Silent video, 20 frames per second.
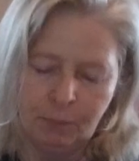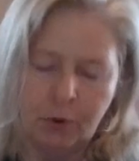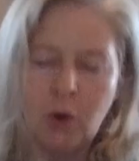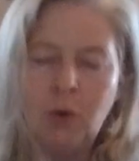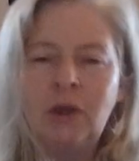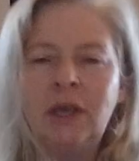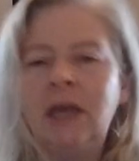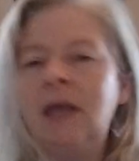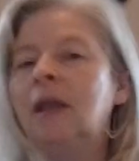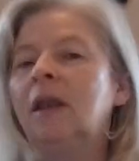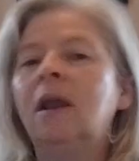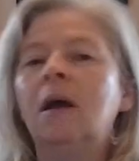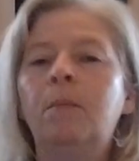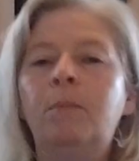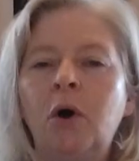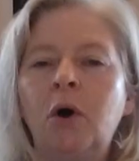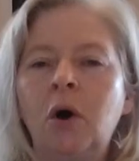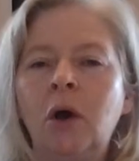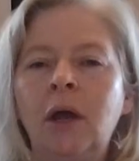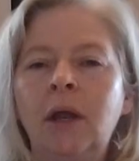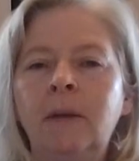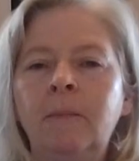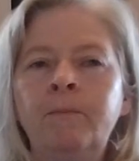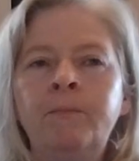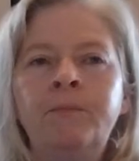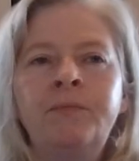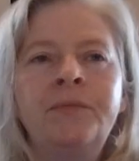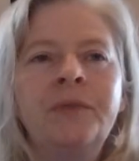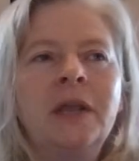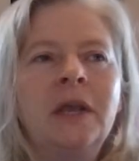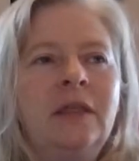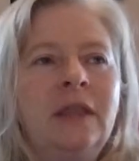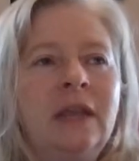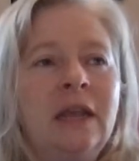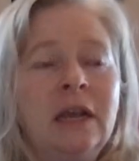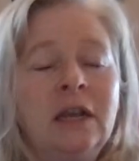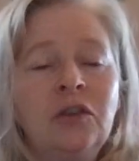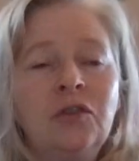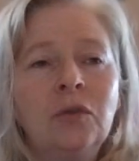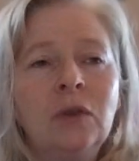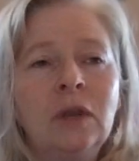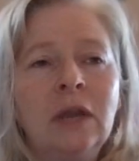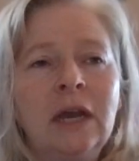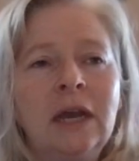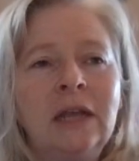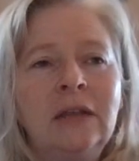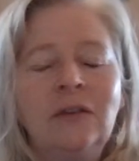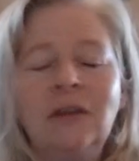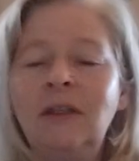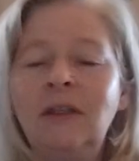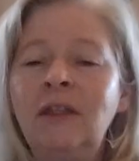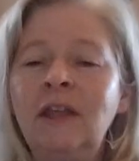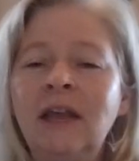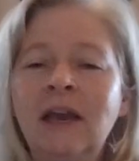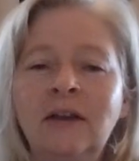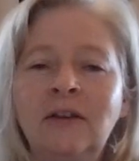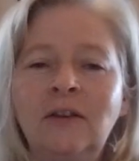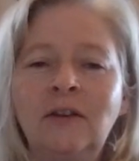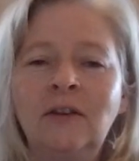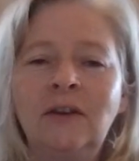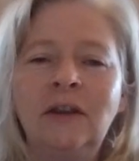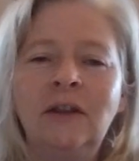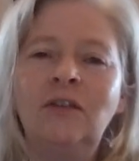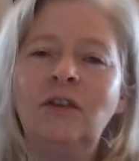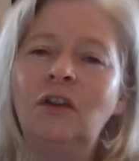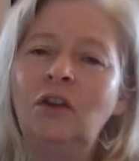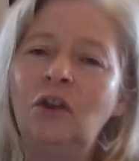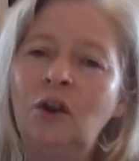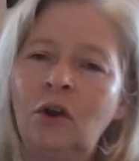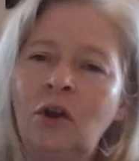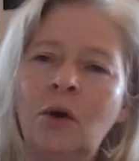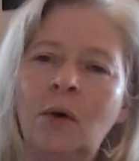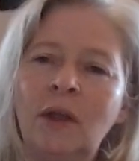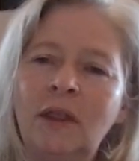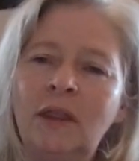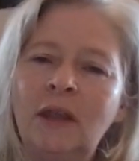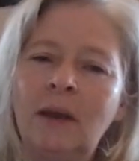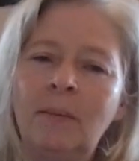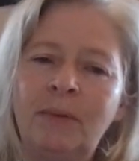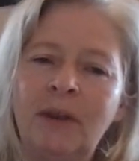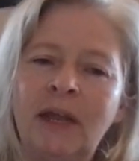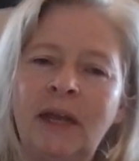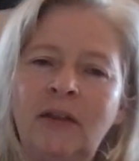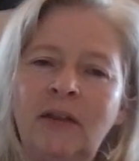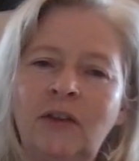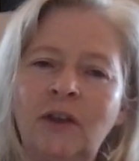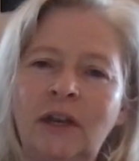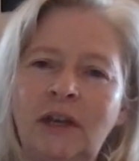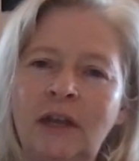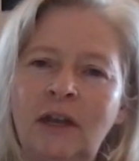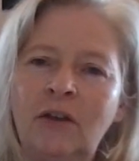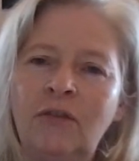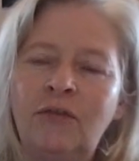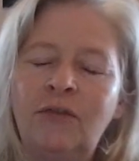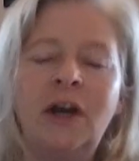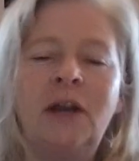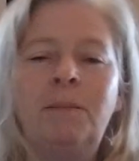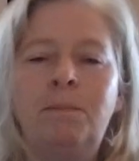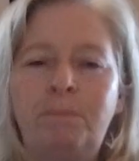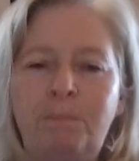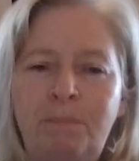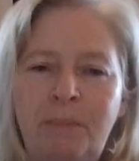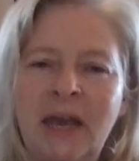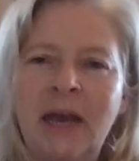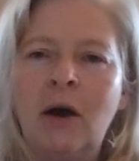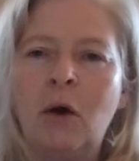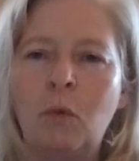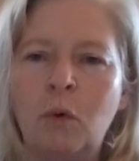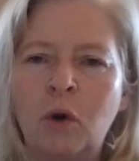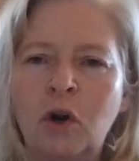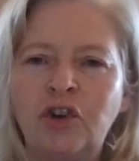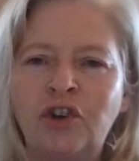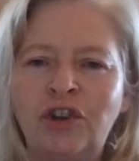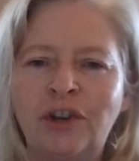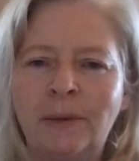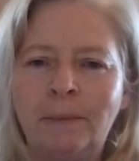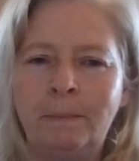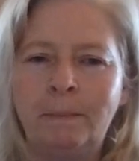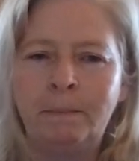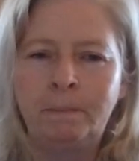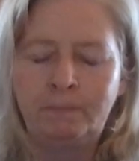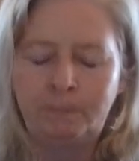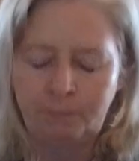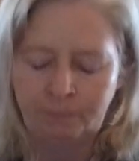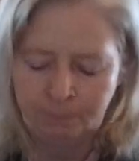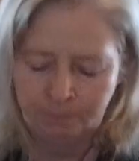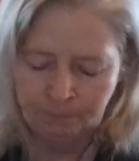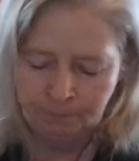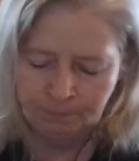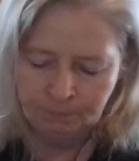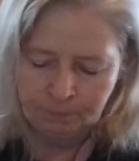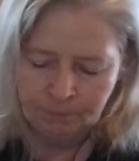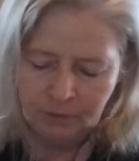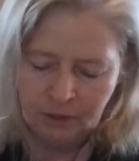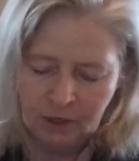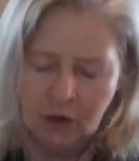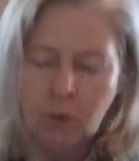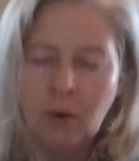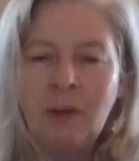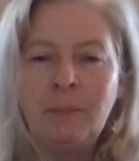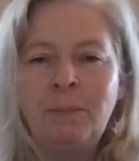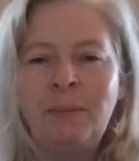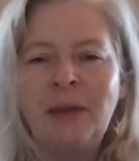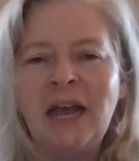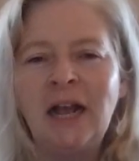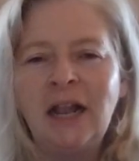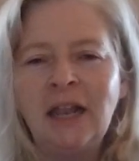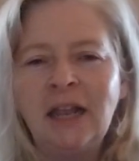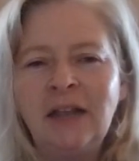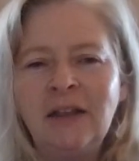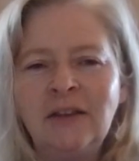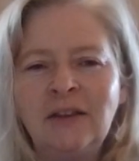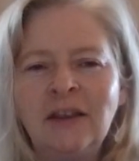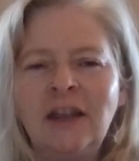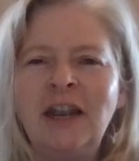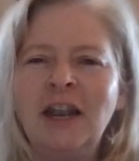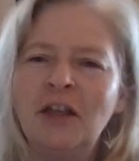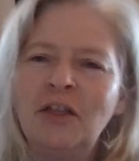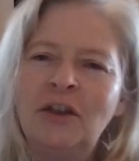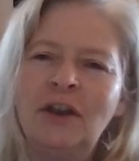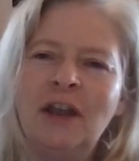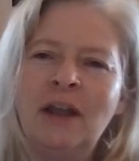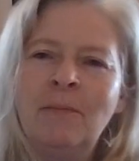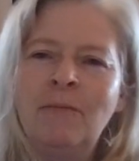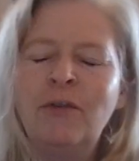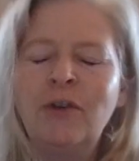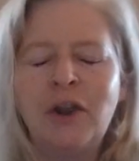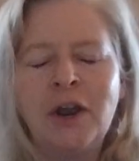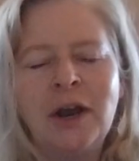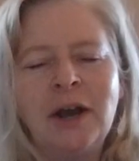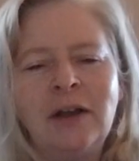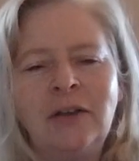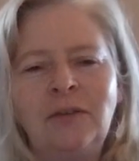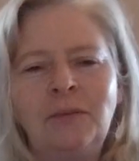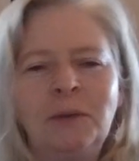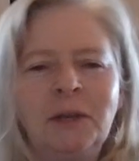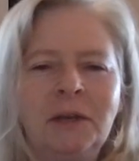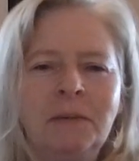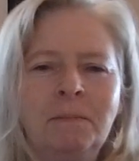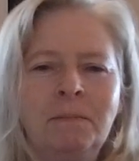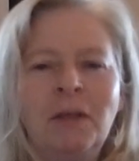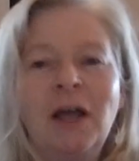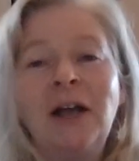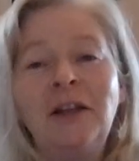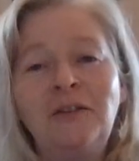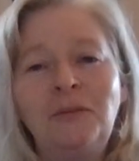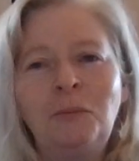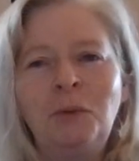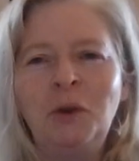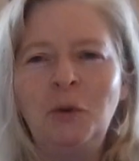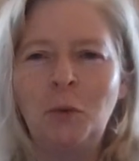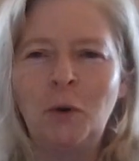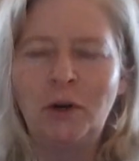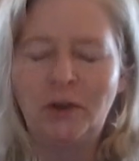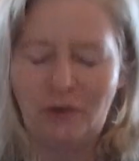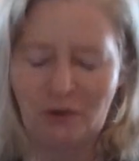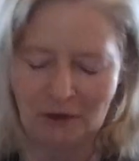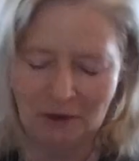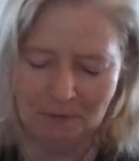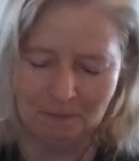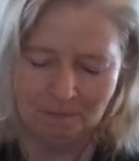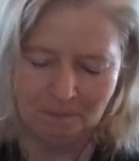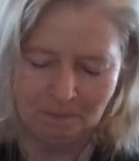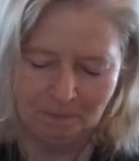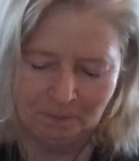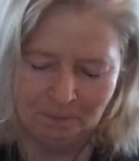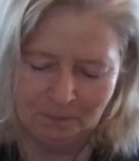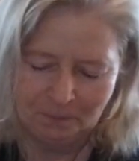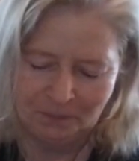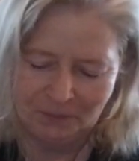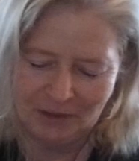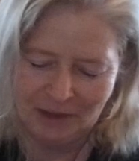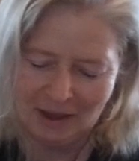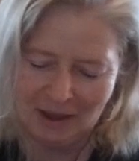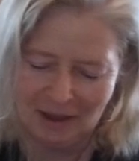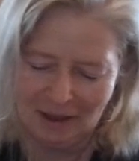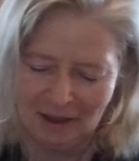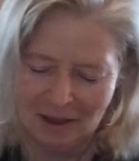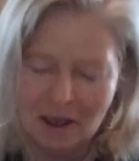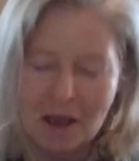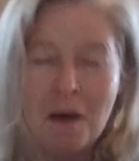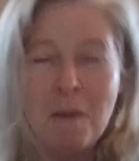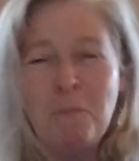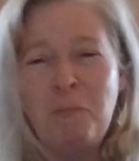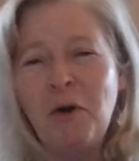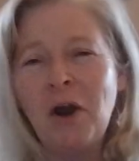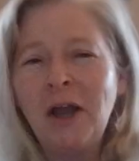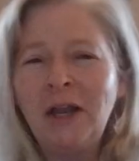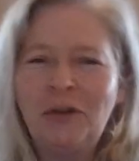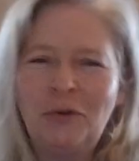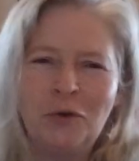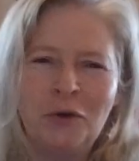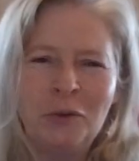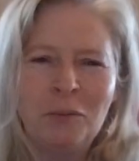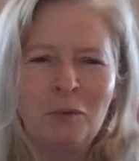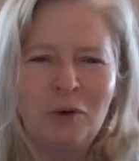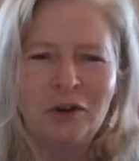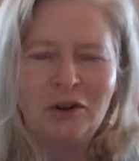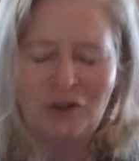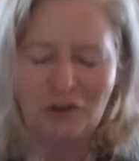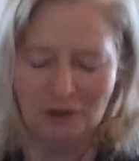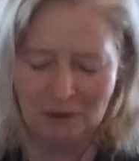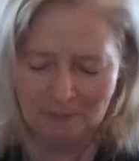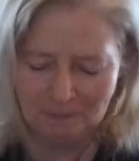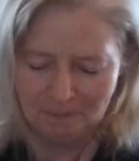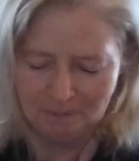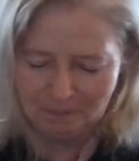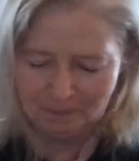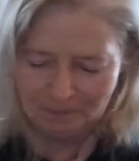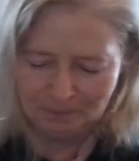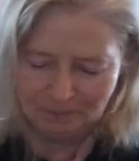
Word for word: it broke in upon the Israelites in the Exodus, and you know what that plague's identified? Baal worship. You know what Baal is? Another name for your husband. Husband worship. Yeah, bridegroom worship.